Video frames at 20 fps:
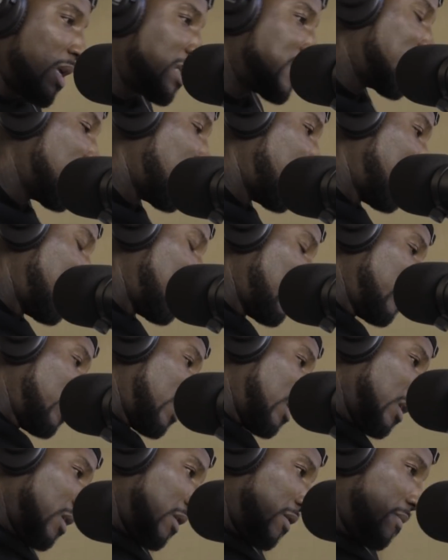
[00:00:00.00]
saw that
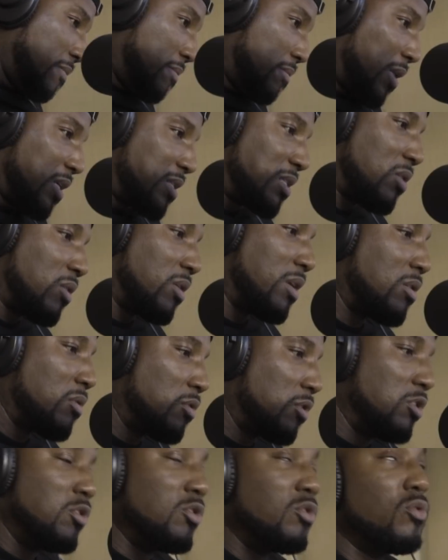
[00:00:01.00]
on
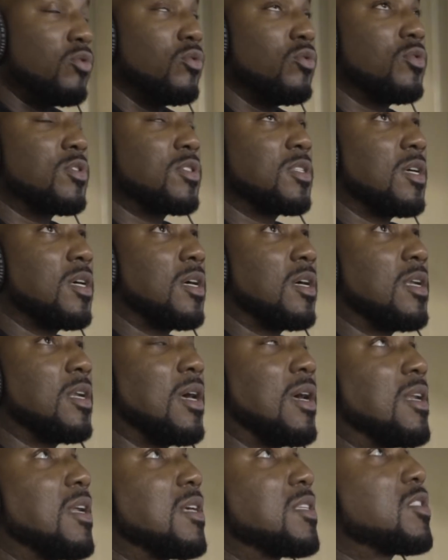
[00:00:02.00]
the news, and
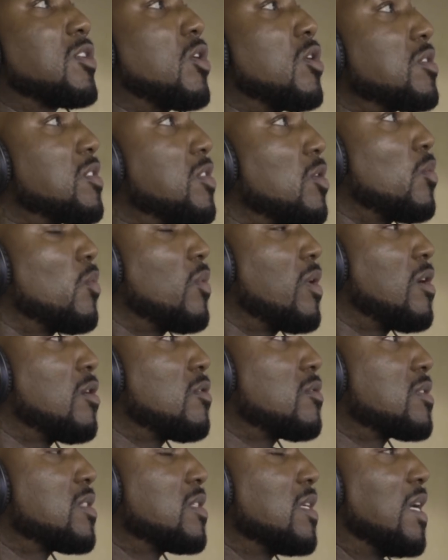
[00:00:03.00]
I saw it somewhere
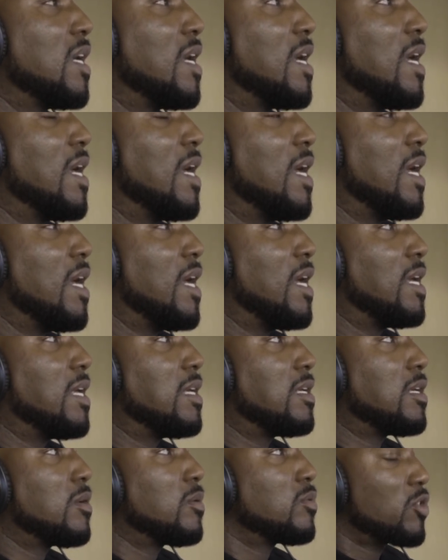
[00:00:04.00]
else,
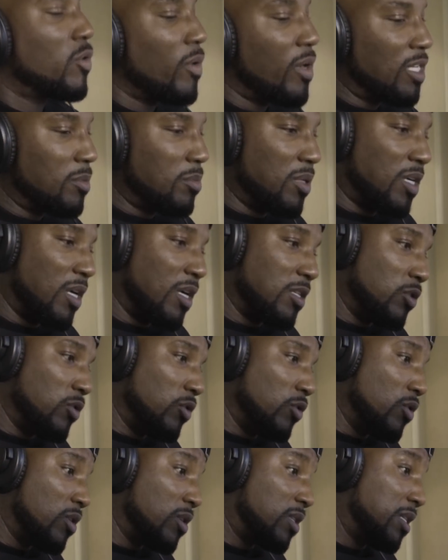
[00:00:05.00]
and it was crazy because
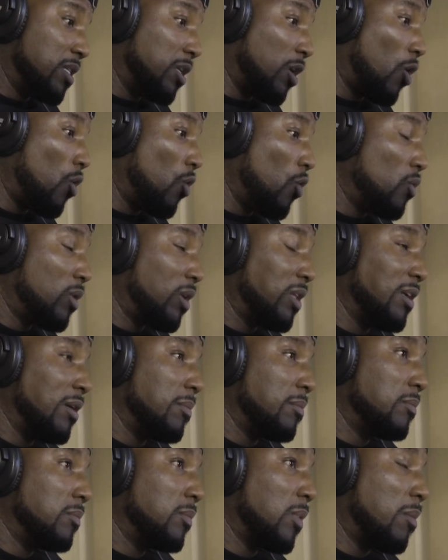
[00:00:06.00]
you could see the whole
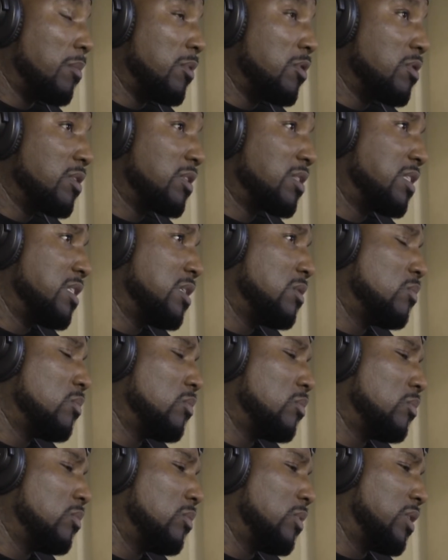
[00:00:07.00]
clip. I mean, you could see
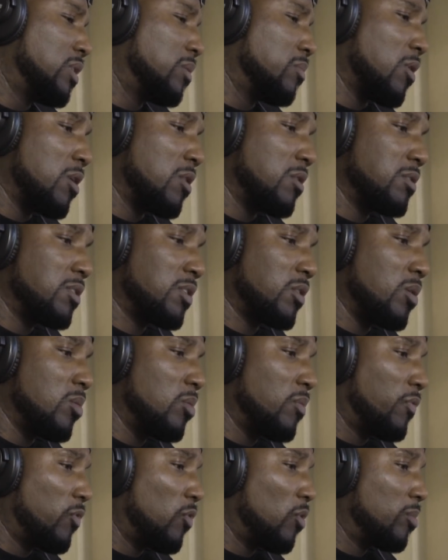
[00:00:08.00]
his mother
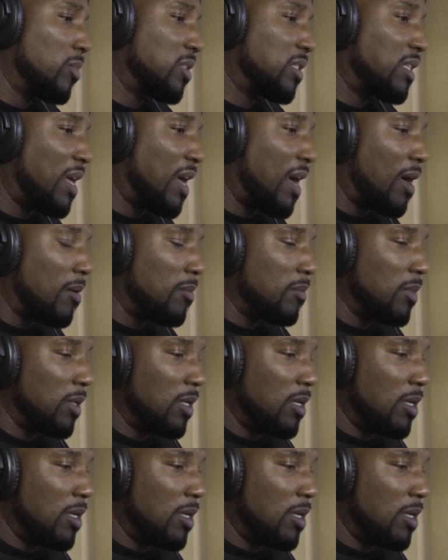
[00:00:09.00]
screaming for him to stop.